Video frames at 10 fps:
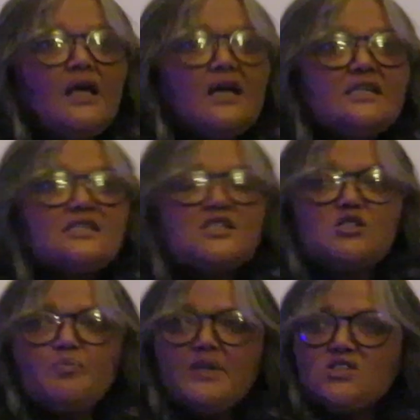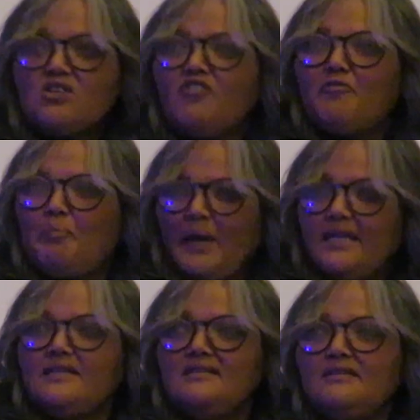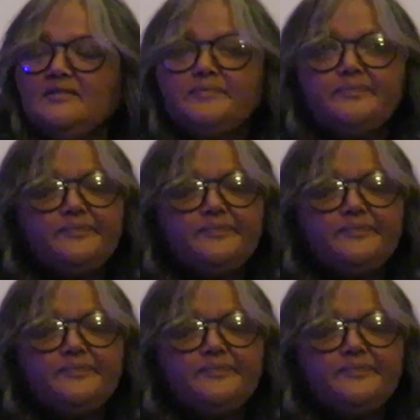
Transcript: it's a space of pain,